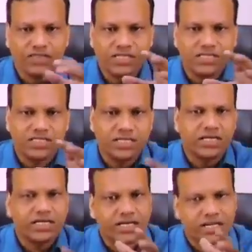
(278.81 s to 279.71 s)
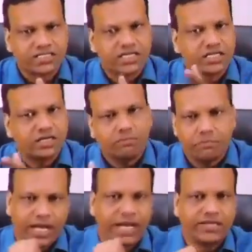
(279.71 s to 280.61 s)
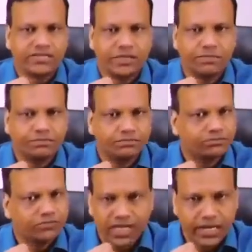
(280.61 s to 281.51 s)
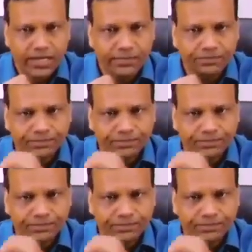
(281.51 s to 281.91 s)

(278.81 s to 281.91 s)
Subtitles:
the signal transduction mechanism. Clear?